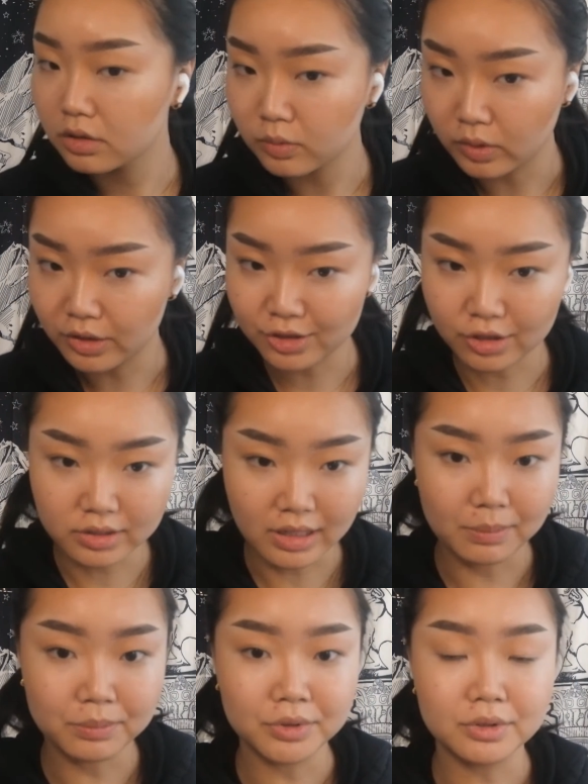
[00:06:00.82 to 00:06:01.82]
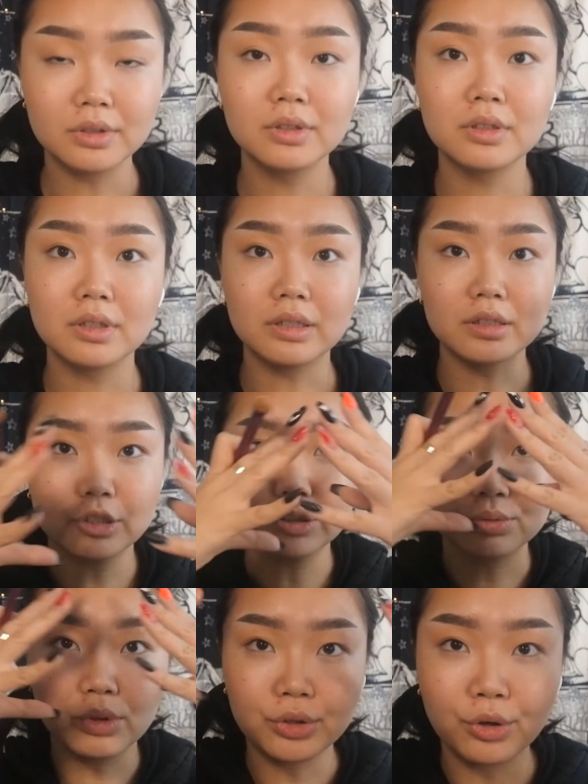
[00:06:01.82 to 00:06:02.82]
towards your temple. You
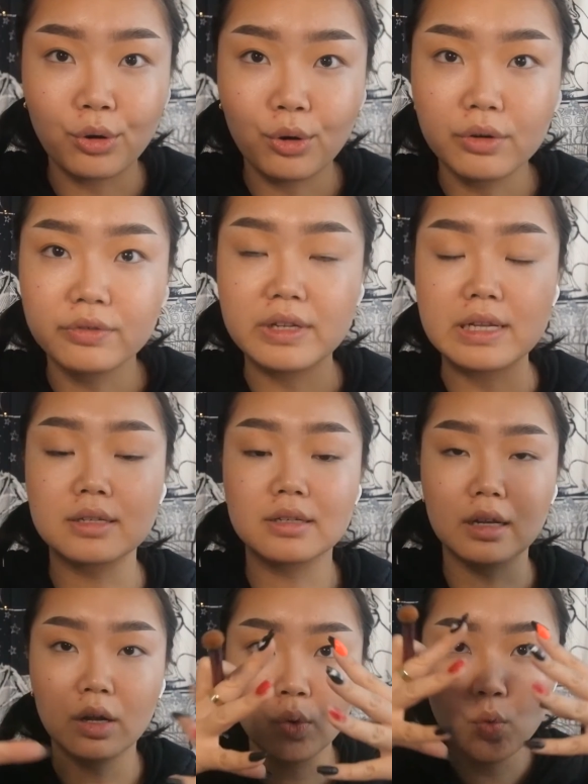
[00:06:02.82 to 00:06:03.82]
just want your whole face to